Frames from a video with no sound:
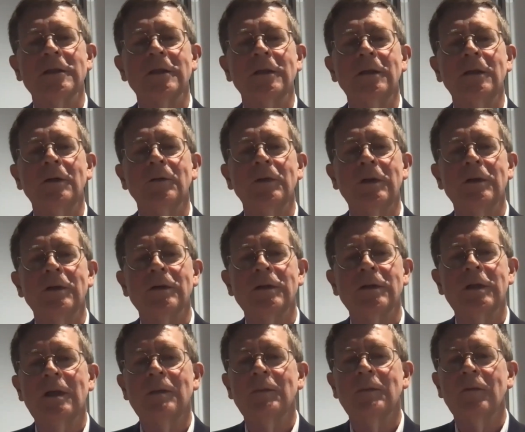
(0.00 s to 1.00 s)
that you and your
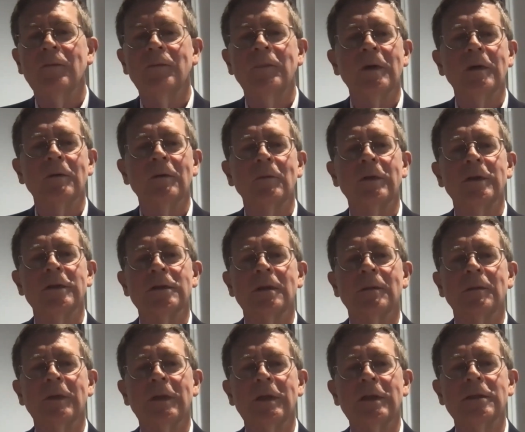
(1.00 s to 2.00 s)
team have built with
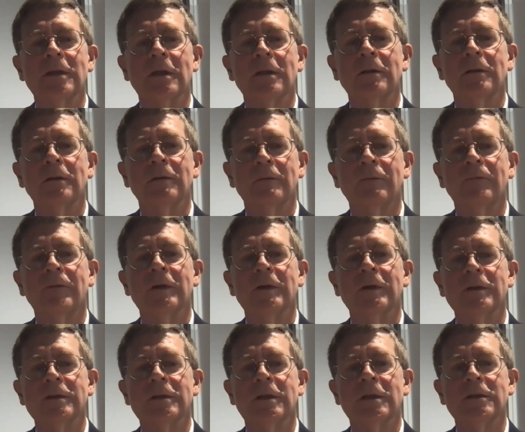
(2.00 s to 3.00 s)
some of these other
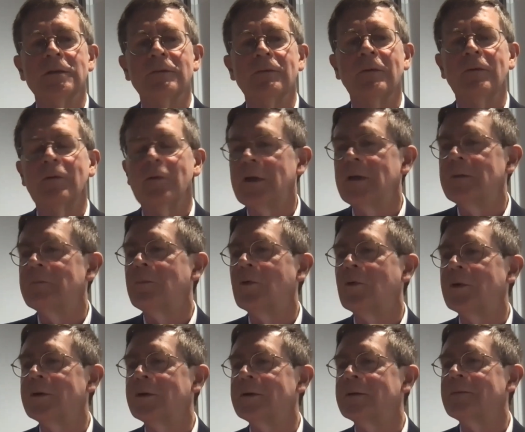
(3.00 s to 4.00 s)
fields. It's very
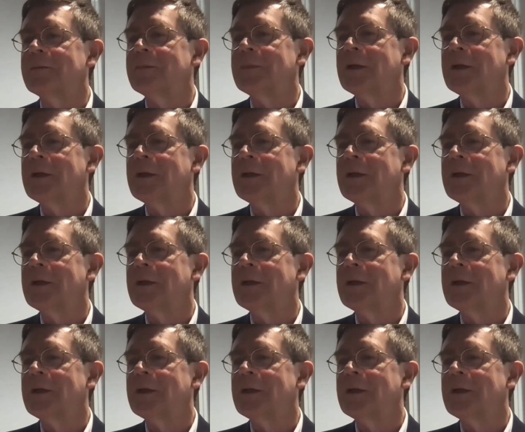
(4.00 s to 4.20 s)
important.